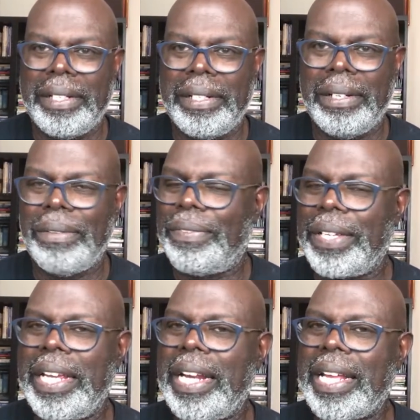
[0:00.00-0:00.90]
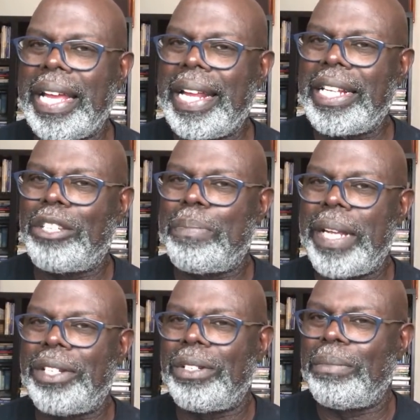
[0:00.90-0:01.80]
Don't forget, I got a
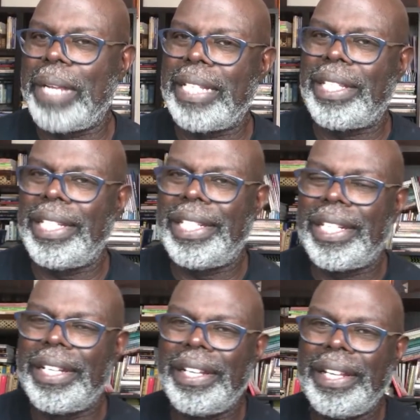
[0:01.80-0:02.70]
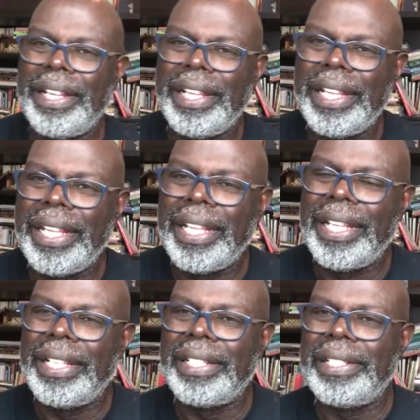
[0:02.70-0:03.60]
special message
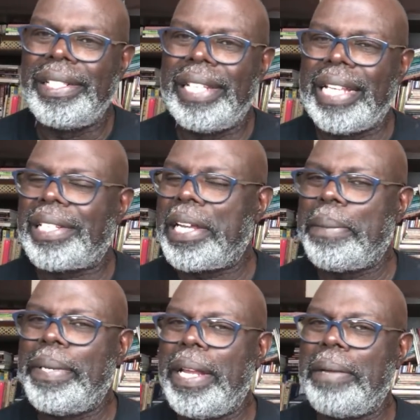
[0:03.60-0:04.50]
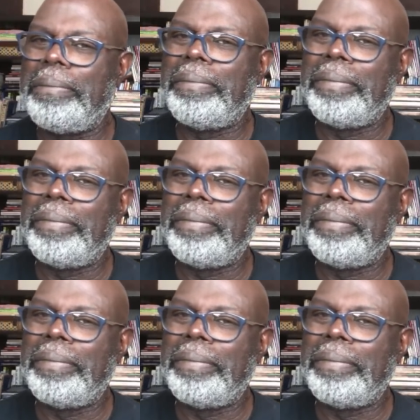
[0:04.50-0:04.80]
that's coming up.